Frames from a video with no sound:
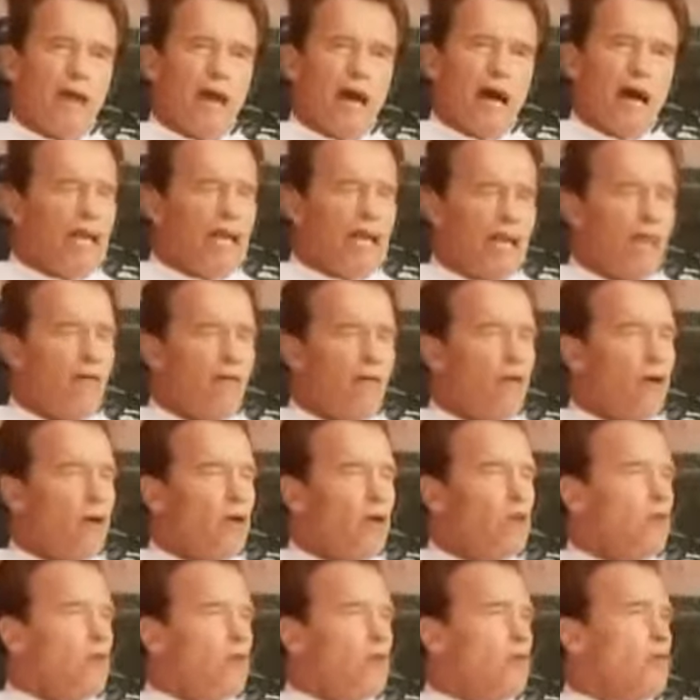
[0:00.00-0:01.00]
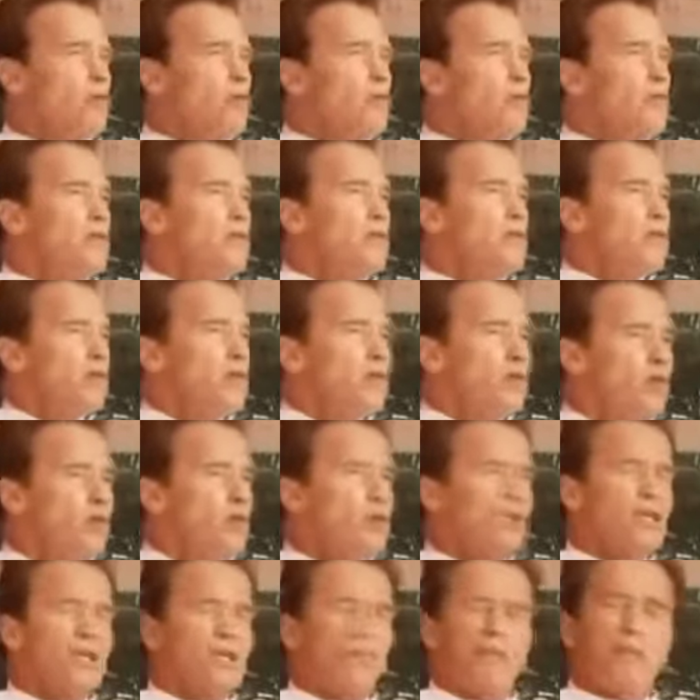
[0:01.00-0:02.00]
I never wanted to lose
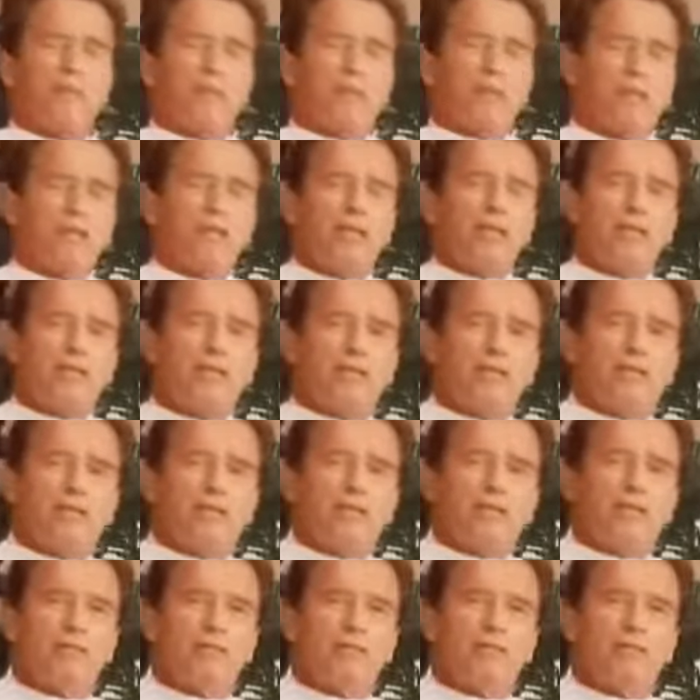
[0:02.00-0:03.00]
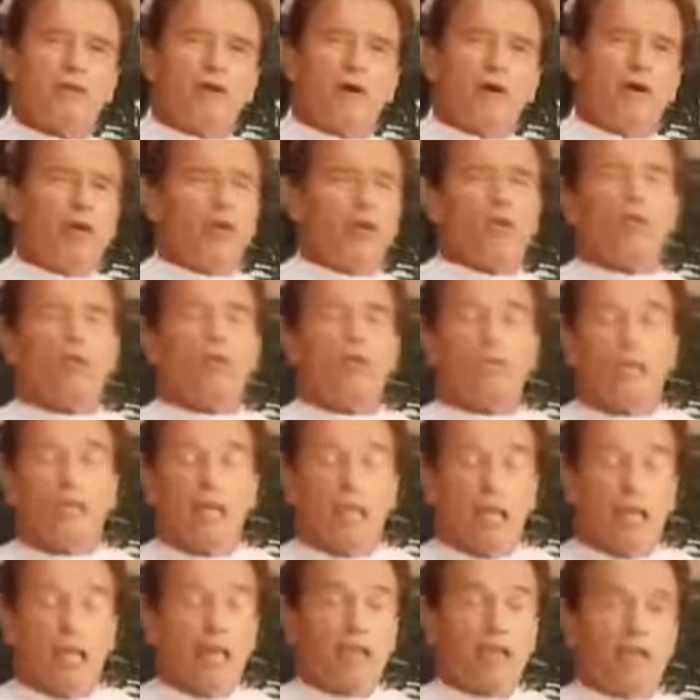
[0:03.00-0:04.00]
a competition or lose an
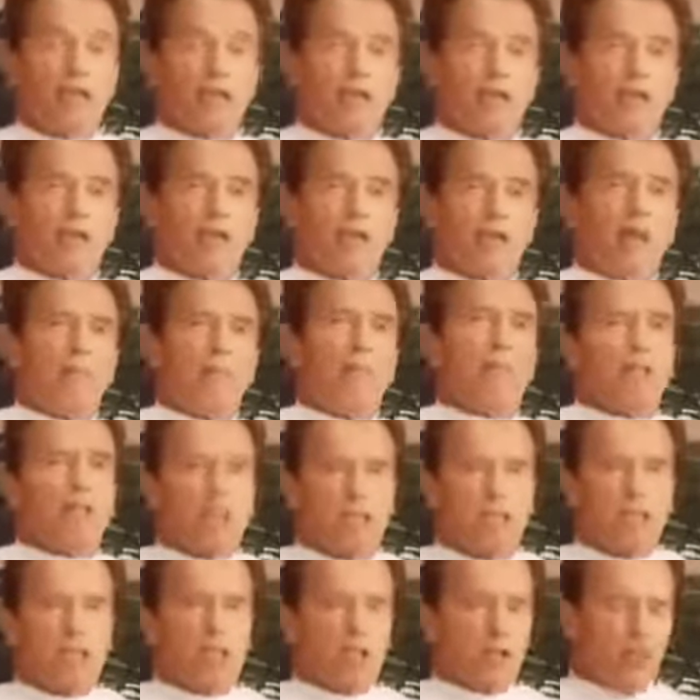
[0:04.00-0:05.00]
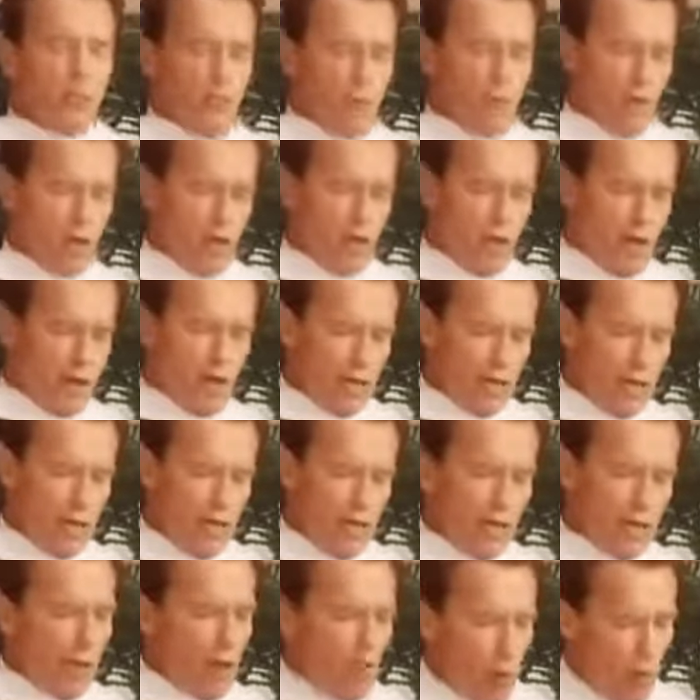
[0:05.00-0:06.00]
election because I didn't work hard
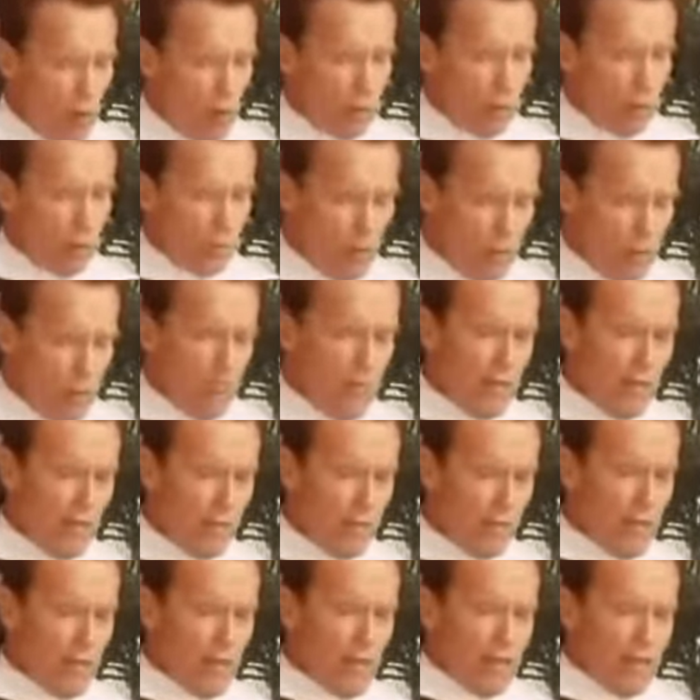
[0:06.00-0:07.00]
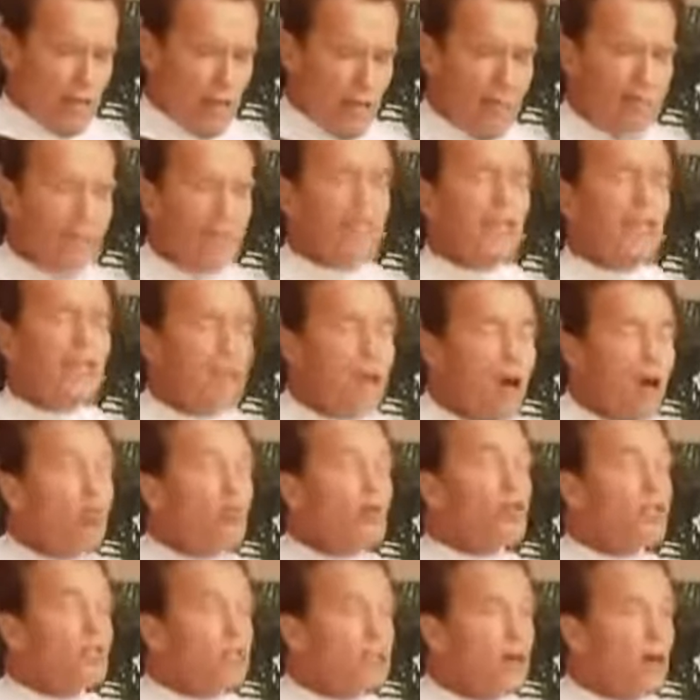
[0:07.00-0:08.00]
enough. I always believed leaving no
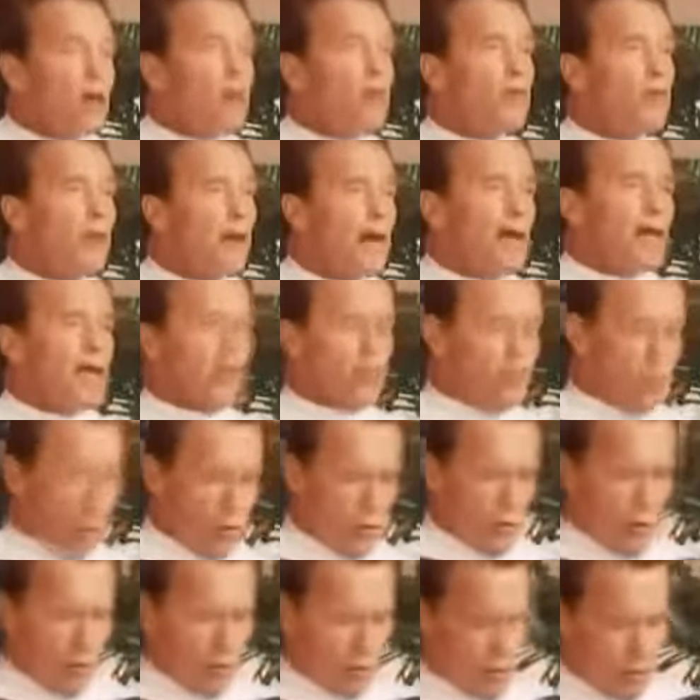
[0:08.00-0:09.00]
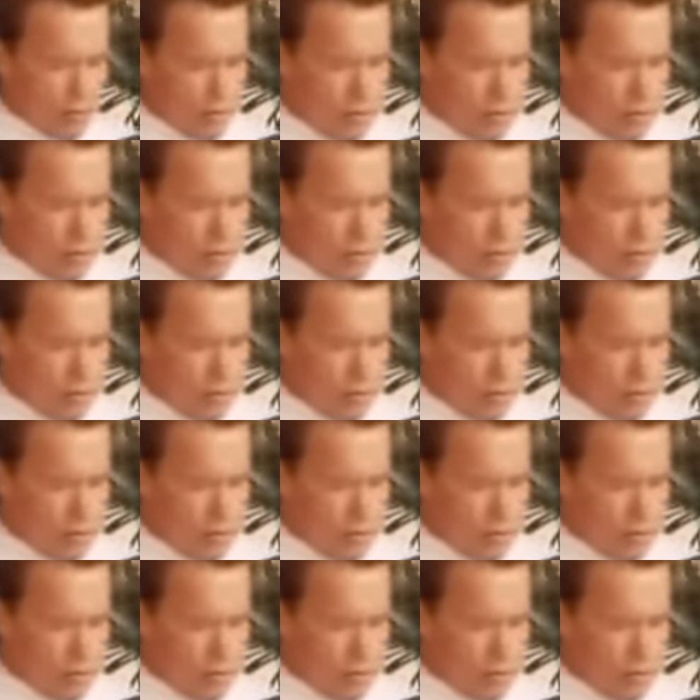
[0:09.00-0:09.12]
stone unturned.